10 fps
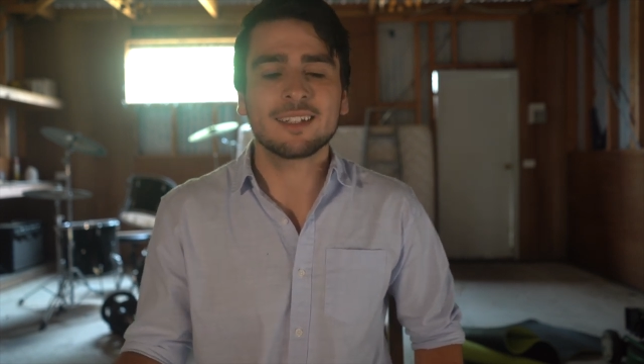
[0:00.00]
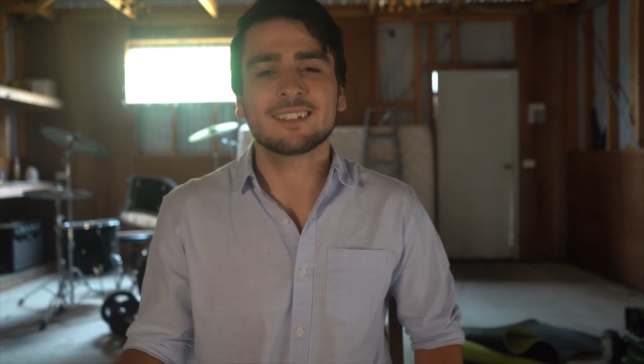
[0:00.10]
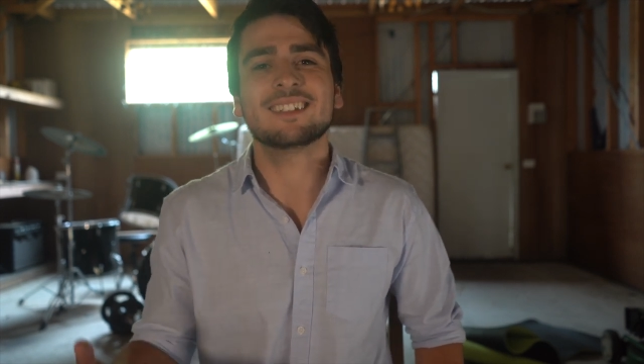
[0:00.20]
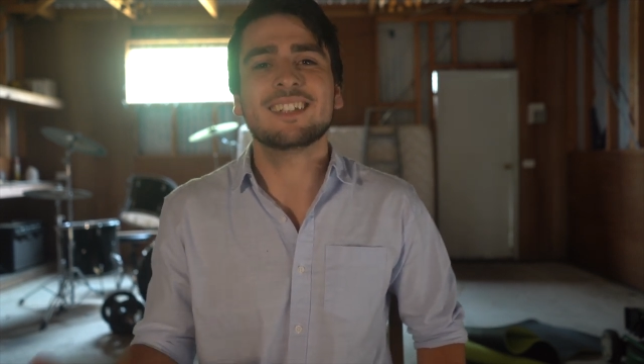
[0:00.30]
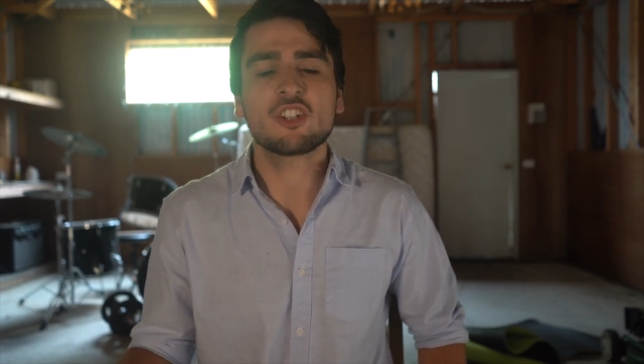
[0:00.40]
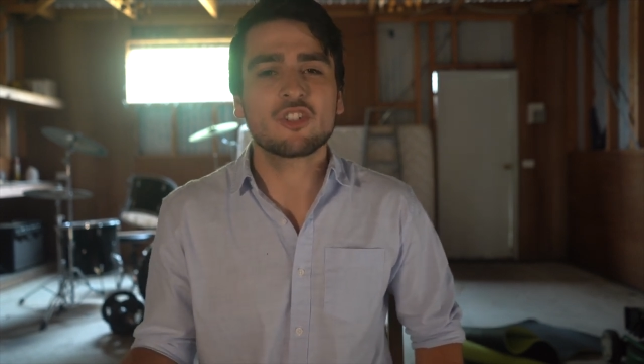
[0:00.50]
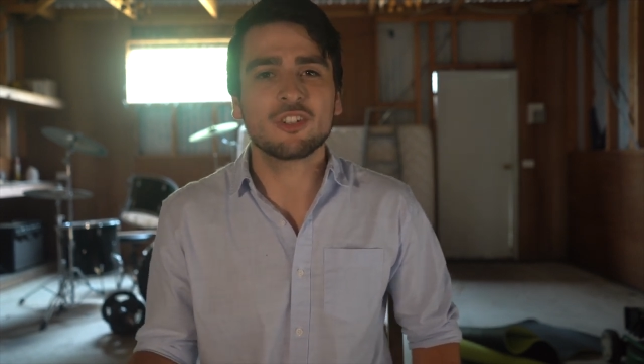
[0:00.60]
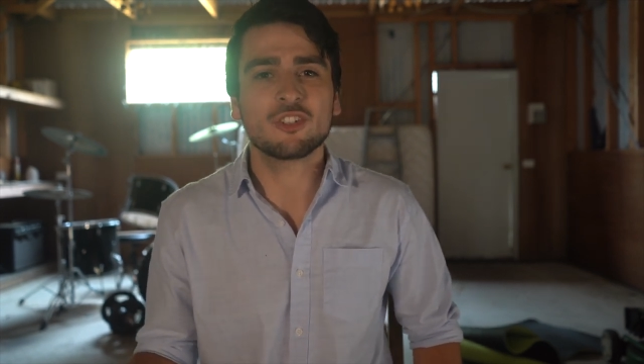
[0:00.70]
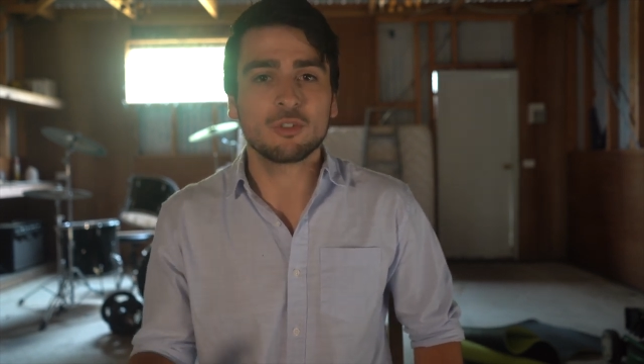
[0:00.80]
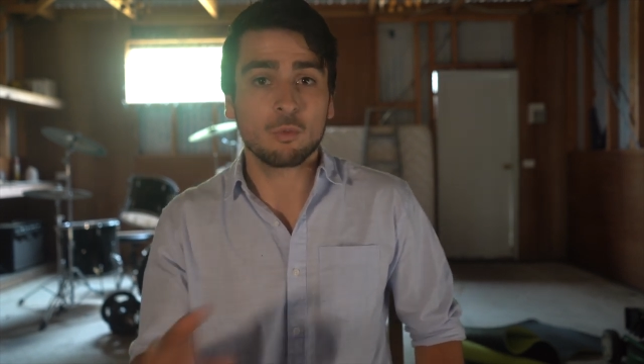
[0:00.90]
it's
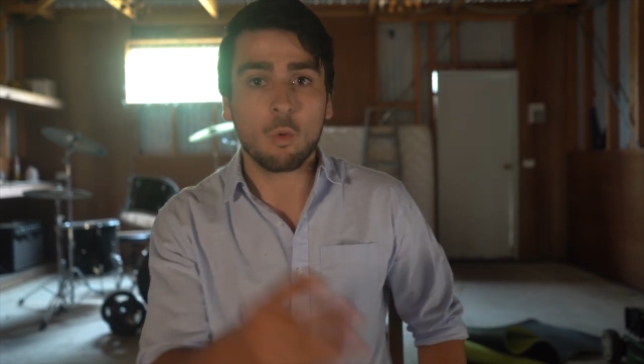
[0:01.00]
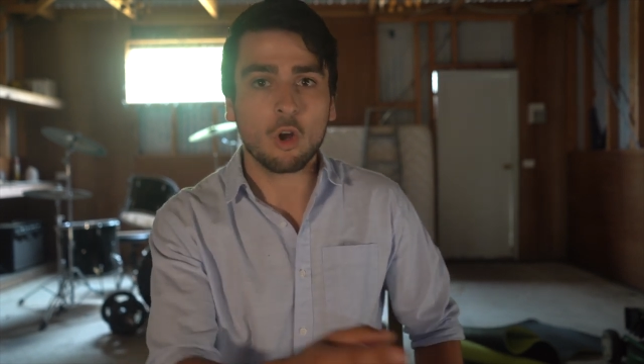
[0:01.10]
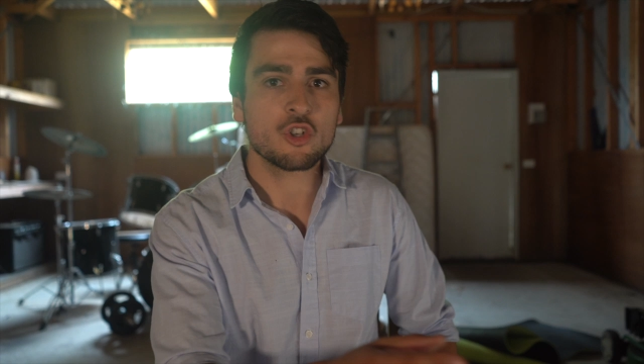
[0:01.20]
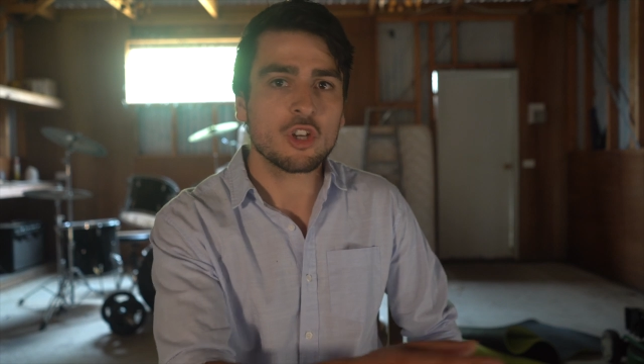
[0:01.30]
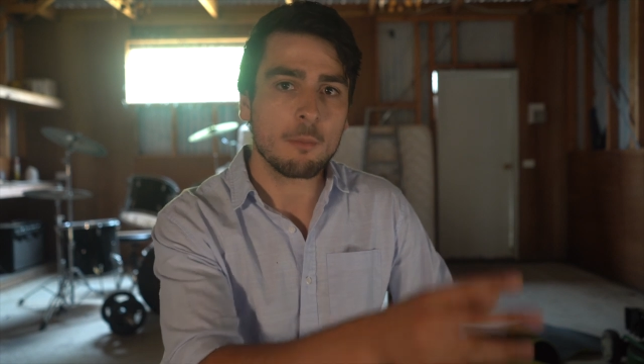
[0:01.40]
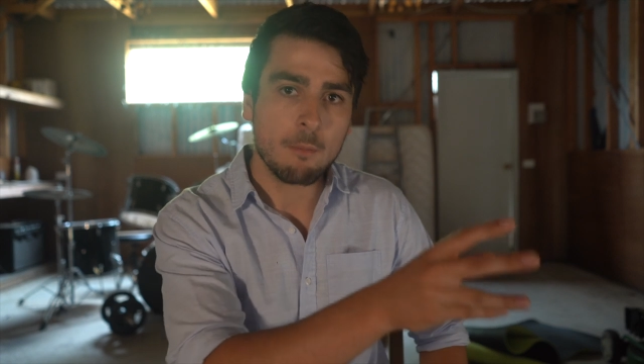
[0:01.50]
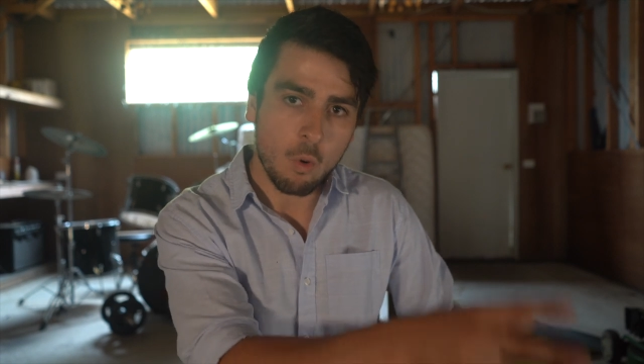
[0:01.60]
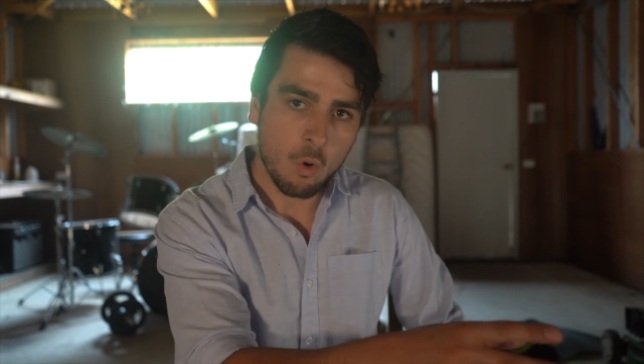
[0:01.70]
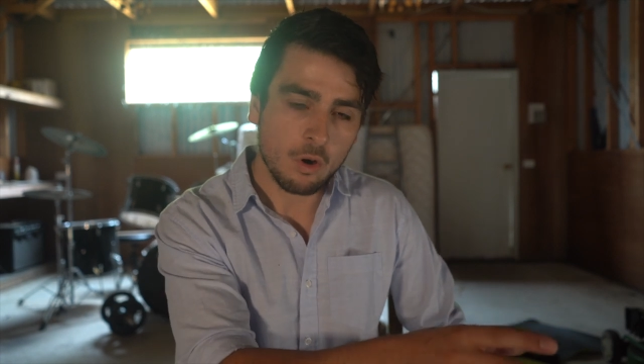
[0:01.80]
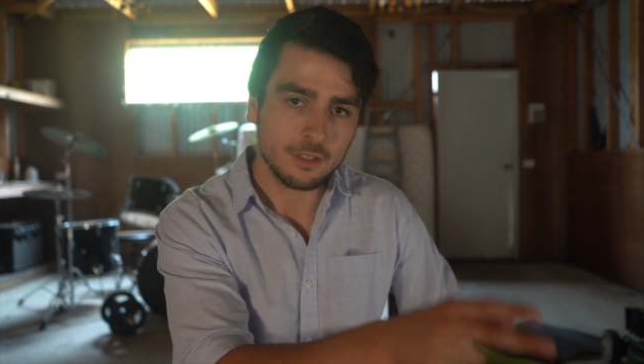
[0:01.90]
addiction to watching
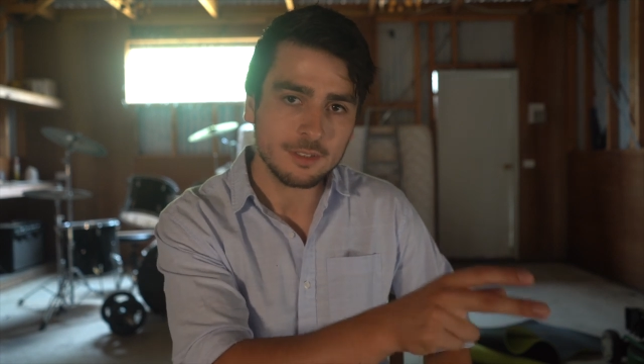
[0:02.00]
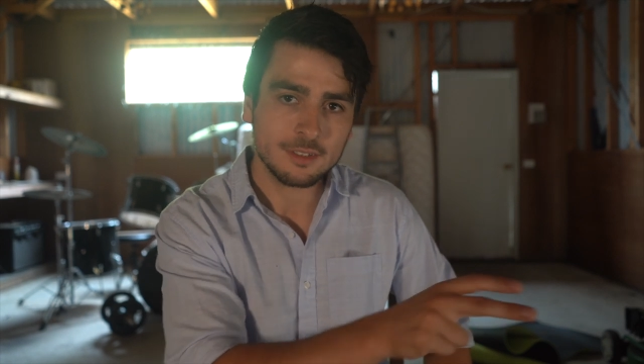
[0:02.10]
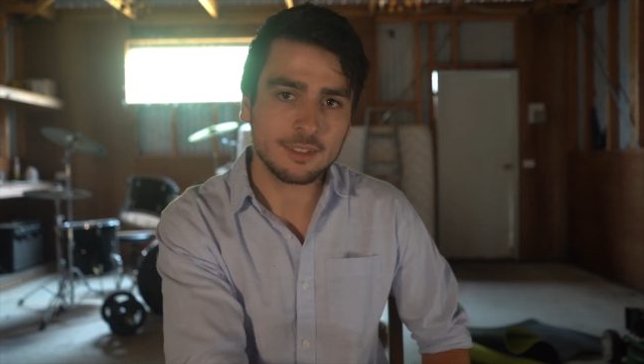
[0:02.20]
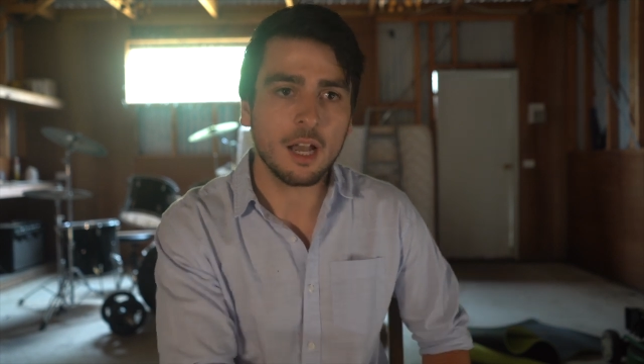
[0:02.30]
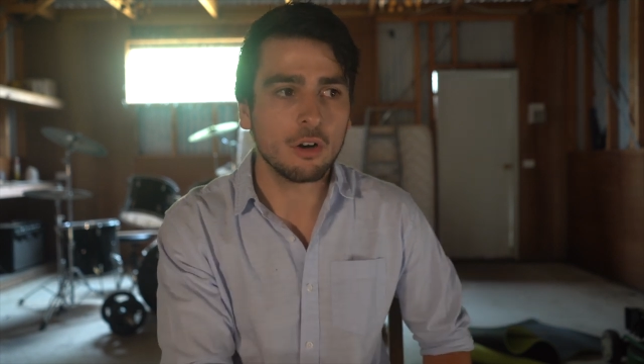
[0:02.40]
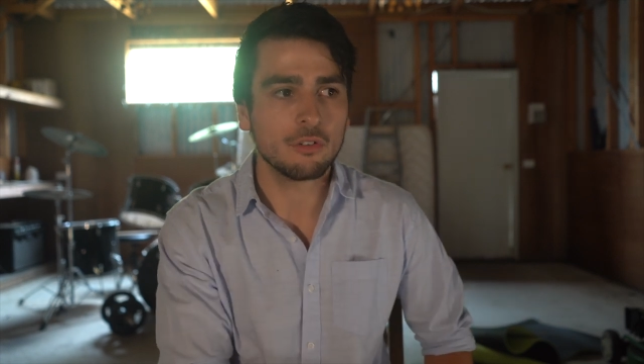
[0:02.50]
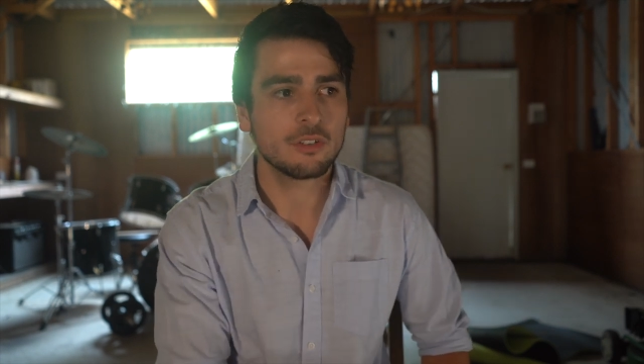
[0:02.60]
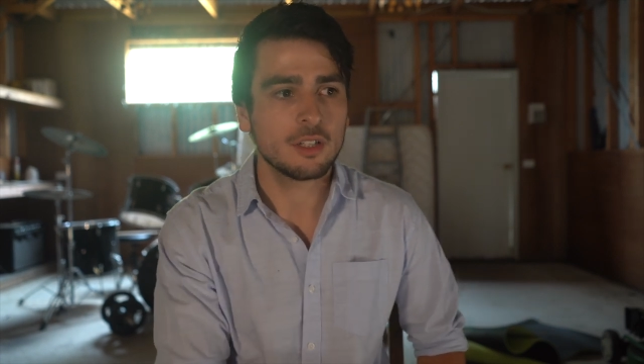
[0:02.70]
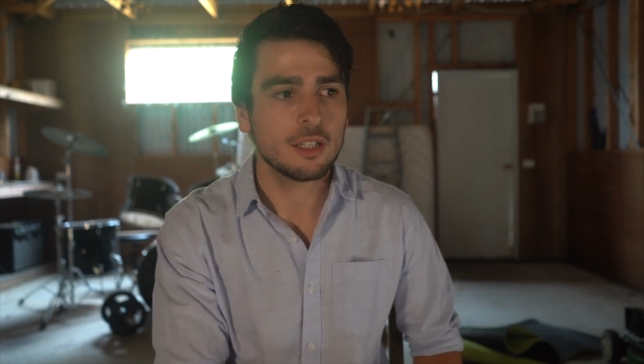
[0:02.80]
porn itself.